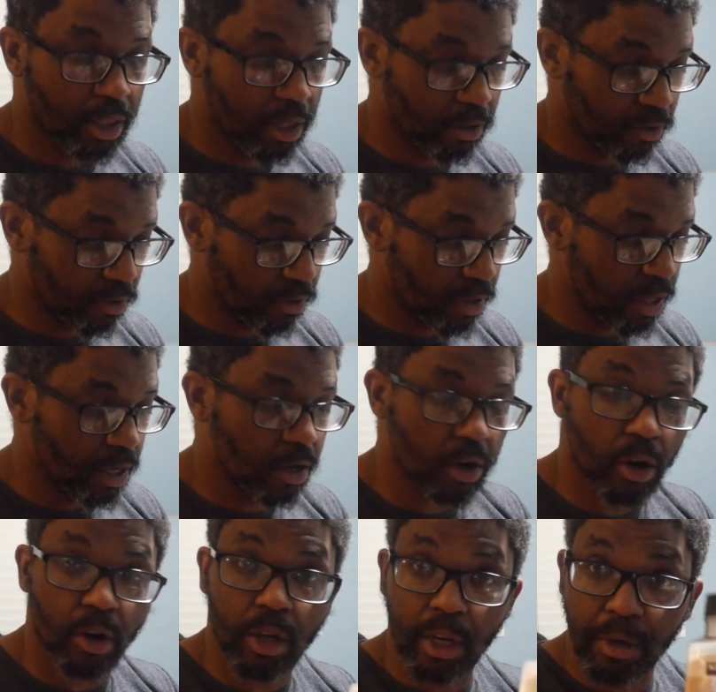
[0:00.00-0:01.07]
This is the
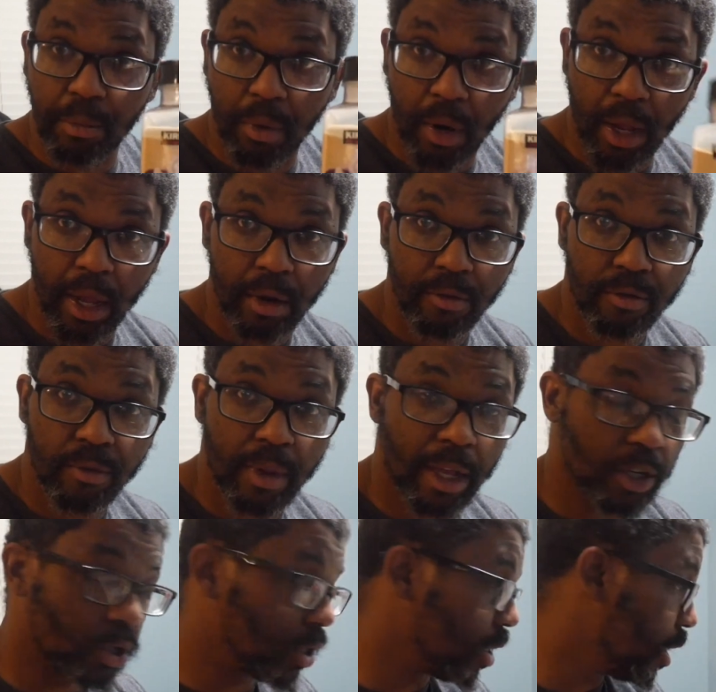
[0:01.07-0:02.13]
Kirkland brand
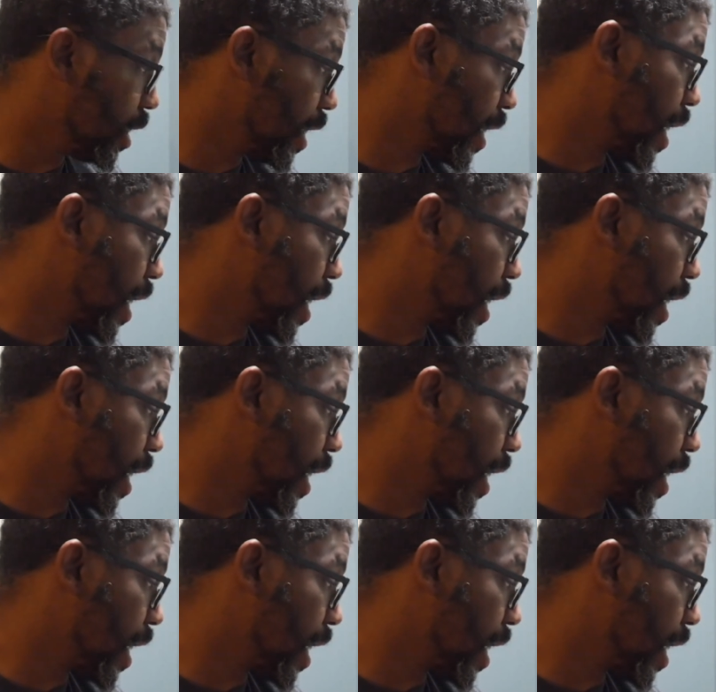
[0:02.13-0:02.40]
that you can get at